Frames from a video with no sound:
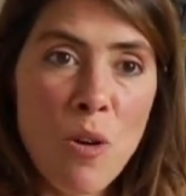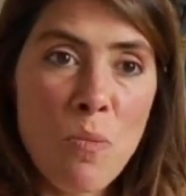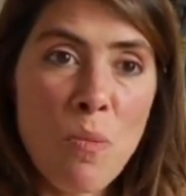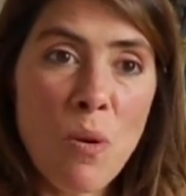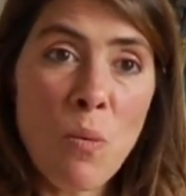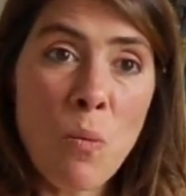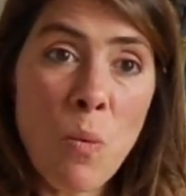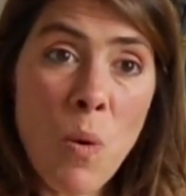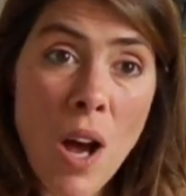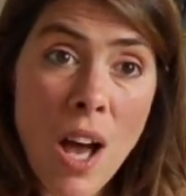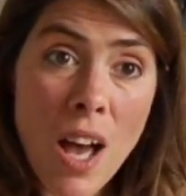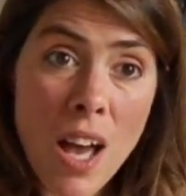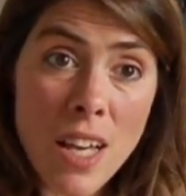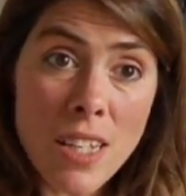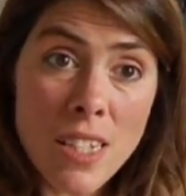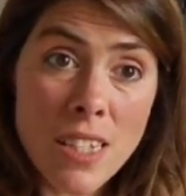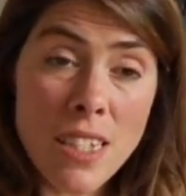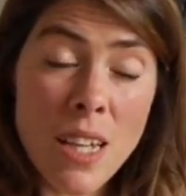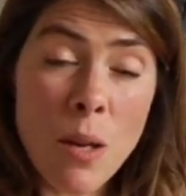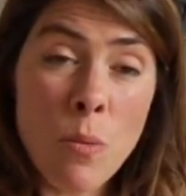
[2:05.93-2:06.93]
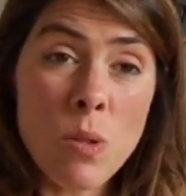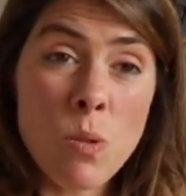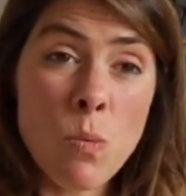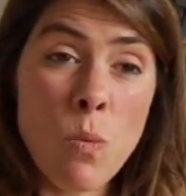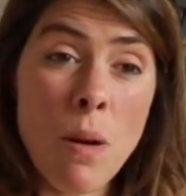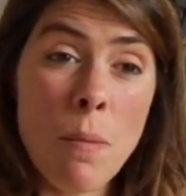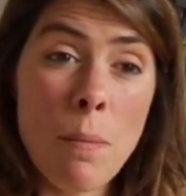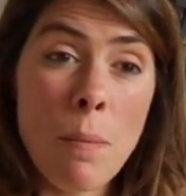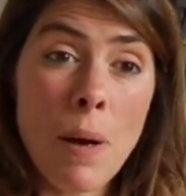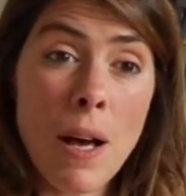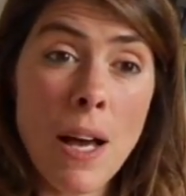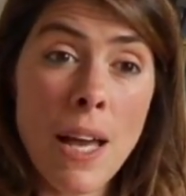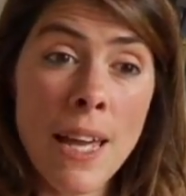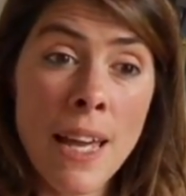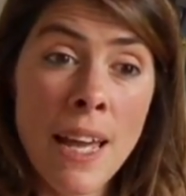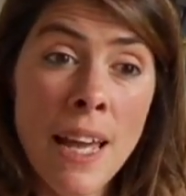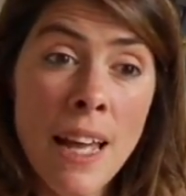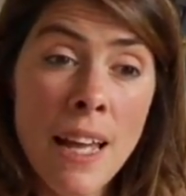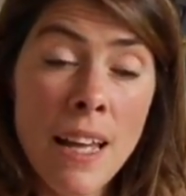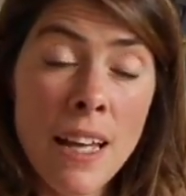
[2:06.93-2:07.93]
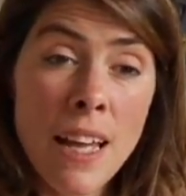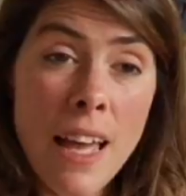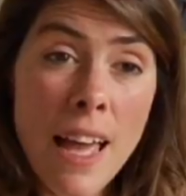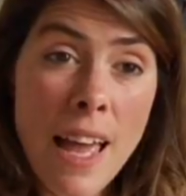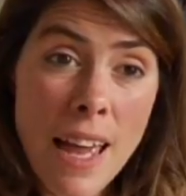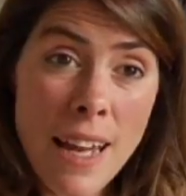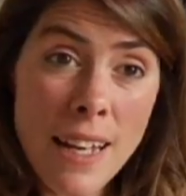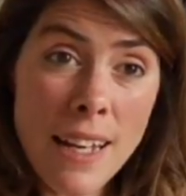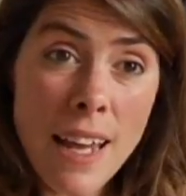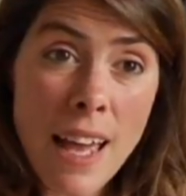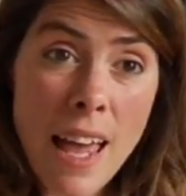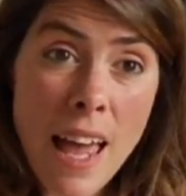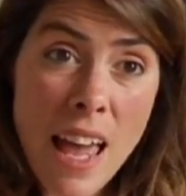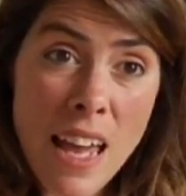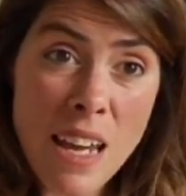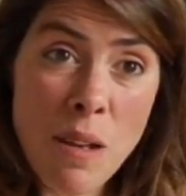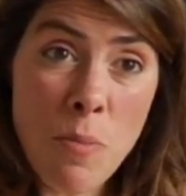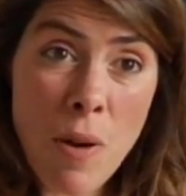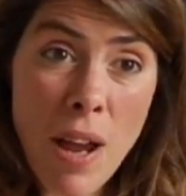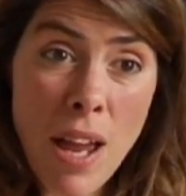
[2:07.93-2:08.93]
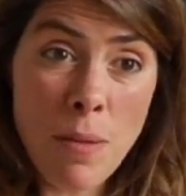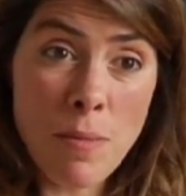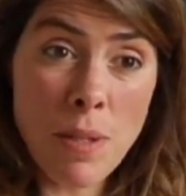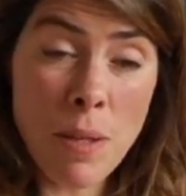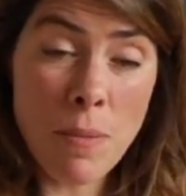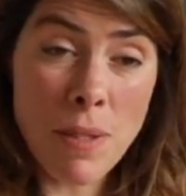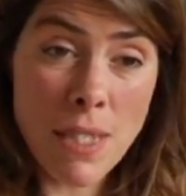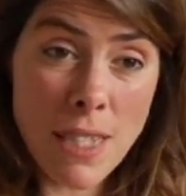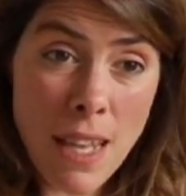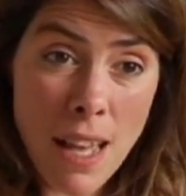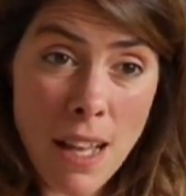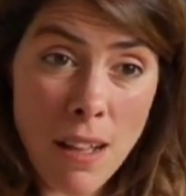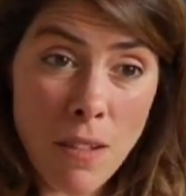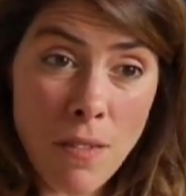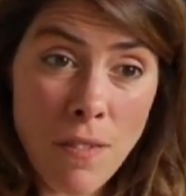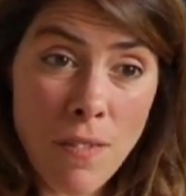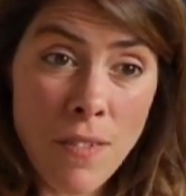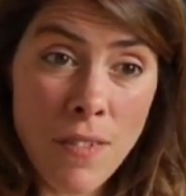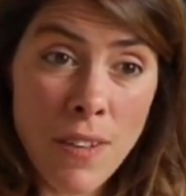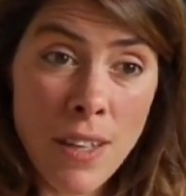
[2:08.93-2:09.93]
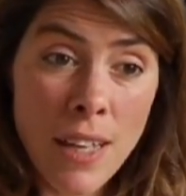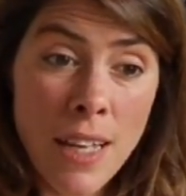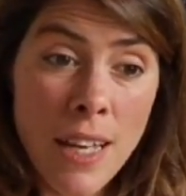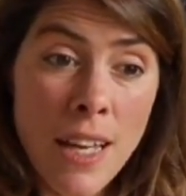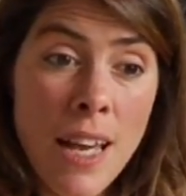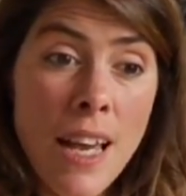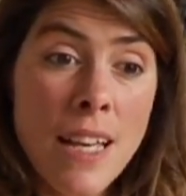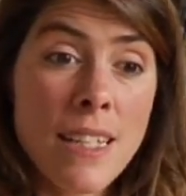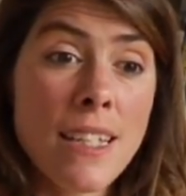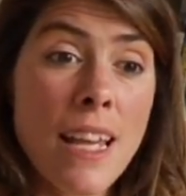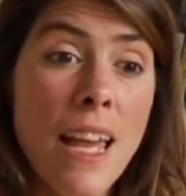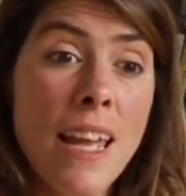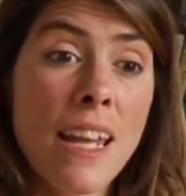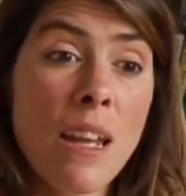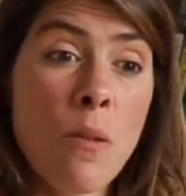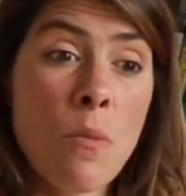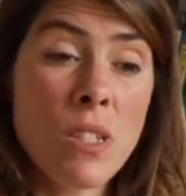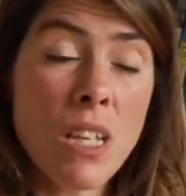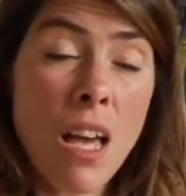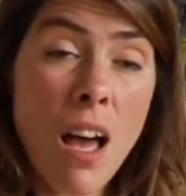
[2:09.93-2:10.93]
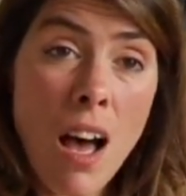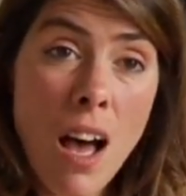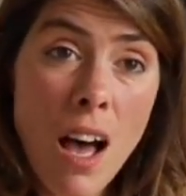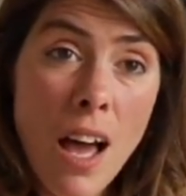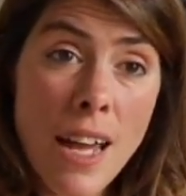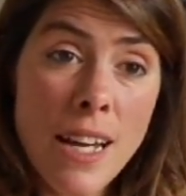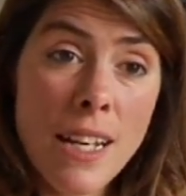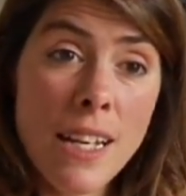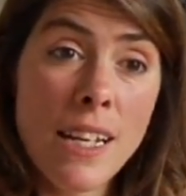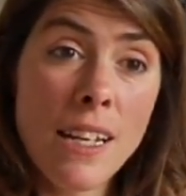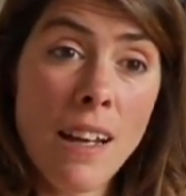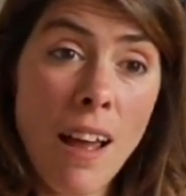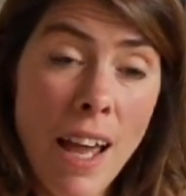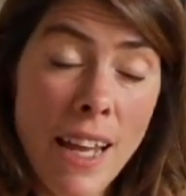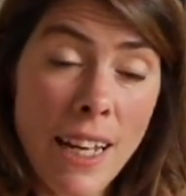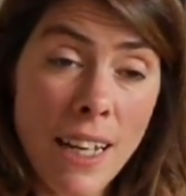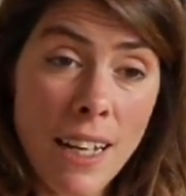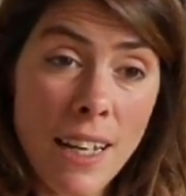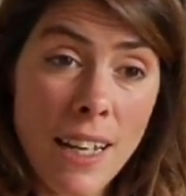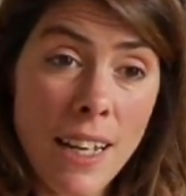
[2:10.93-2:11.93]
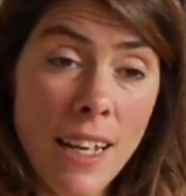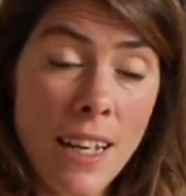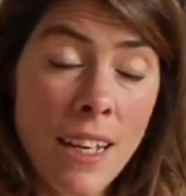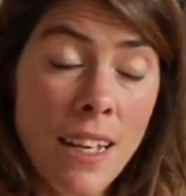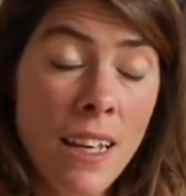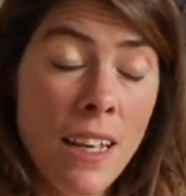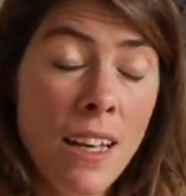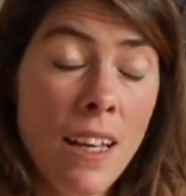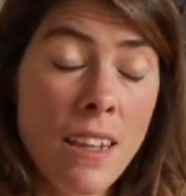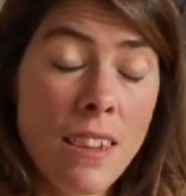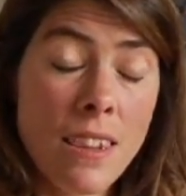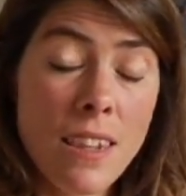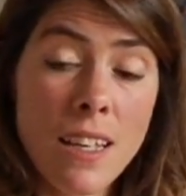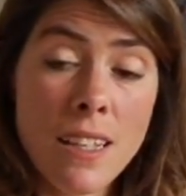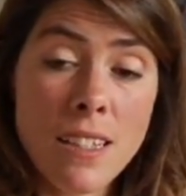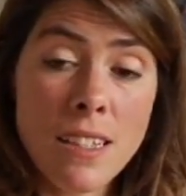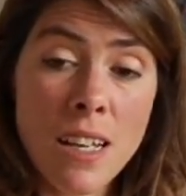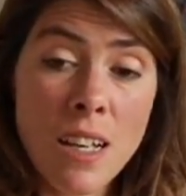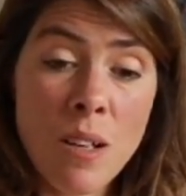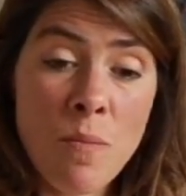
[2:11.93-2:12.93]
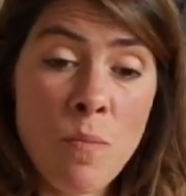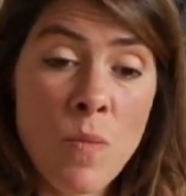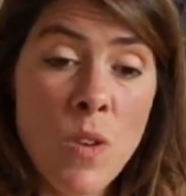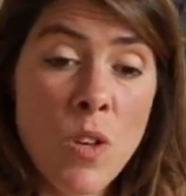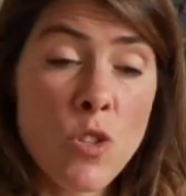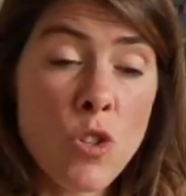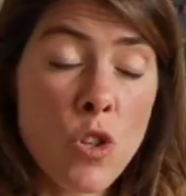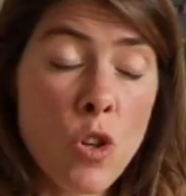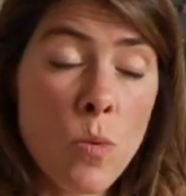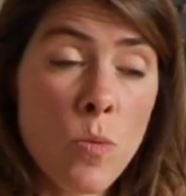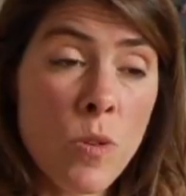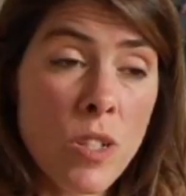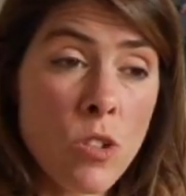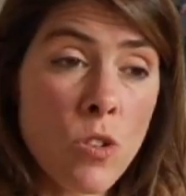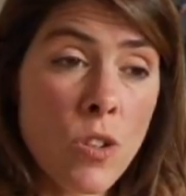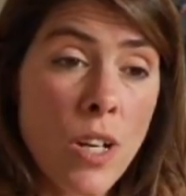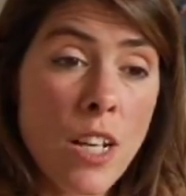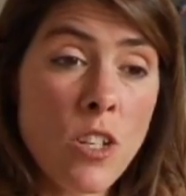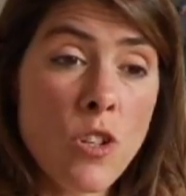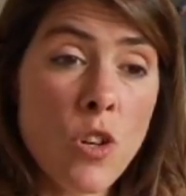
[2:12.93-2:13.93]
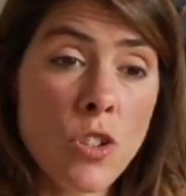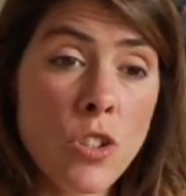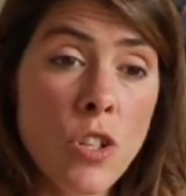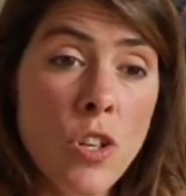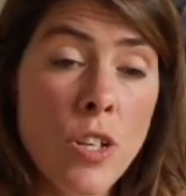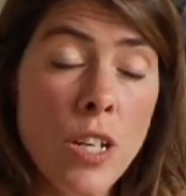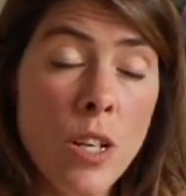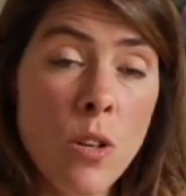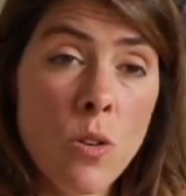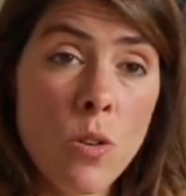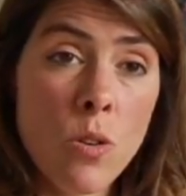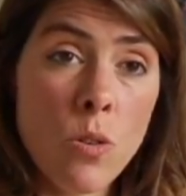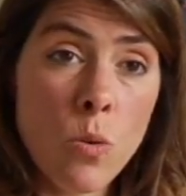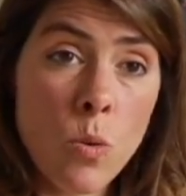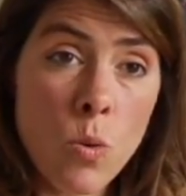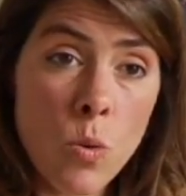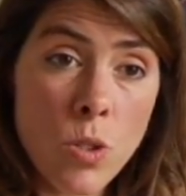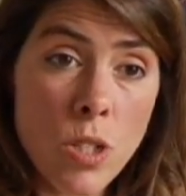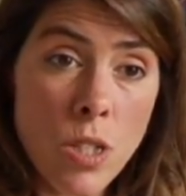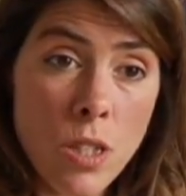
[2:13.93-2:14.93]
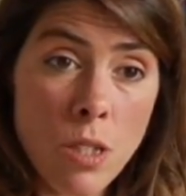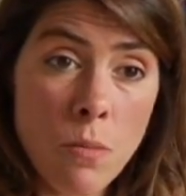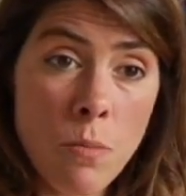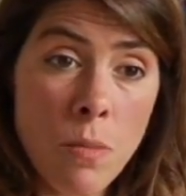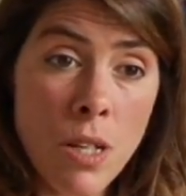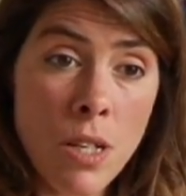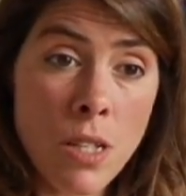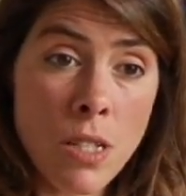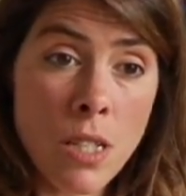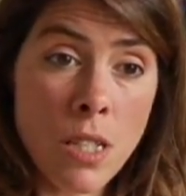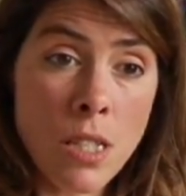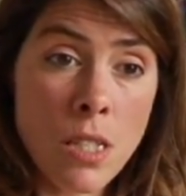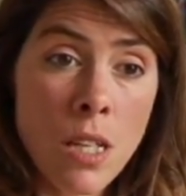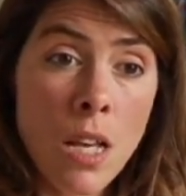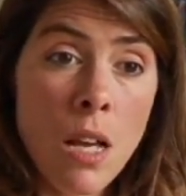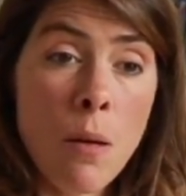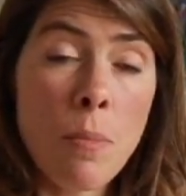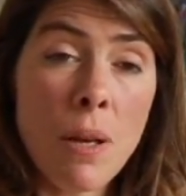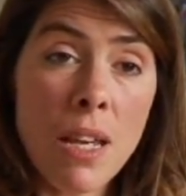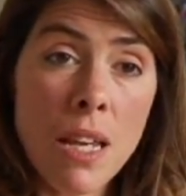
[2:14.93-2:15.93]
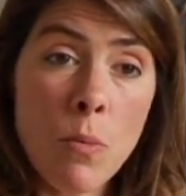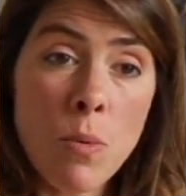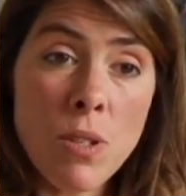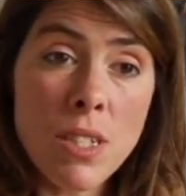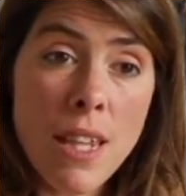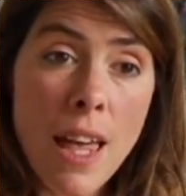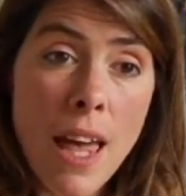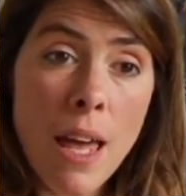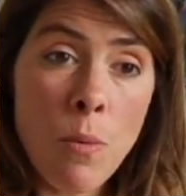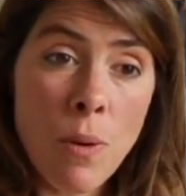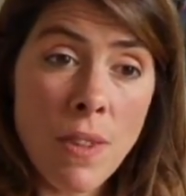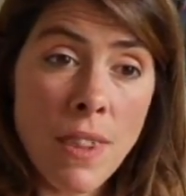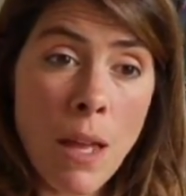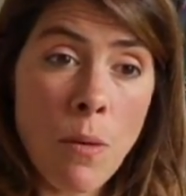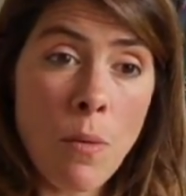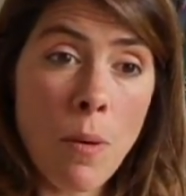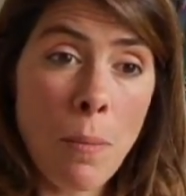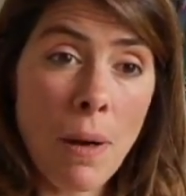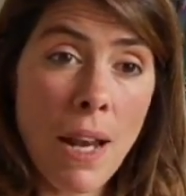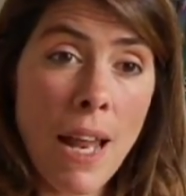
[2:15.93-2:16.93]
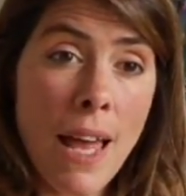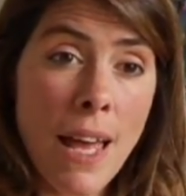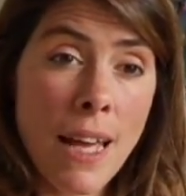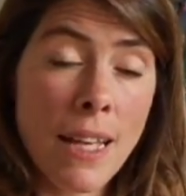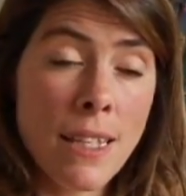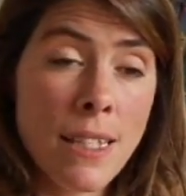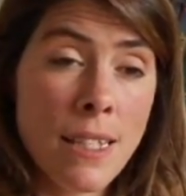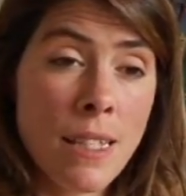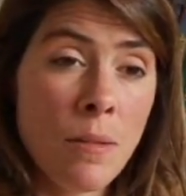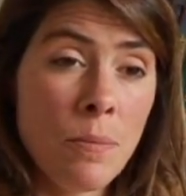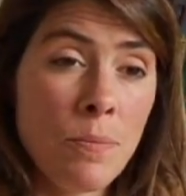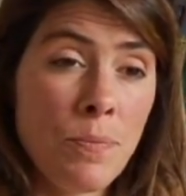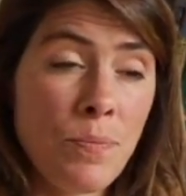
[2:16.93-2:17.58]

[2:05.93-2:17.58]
But worse, there was one by Elliot Abrahams himself saying it was highly likely that D'Aubuisson had not only ordered the murders, but he was there when they were planned.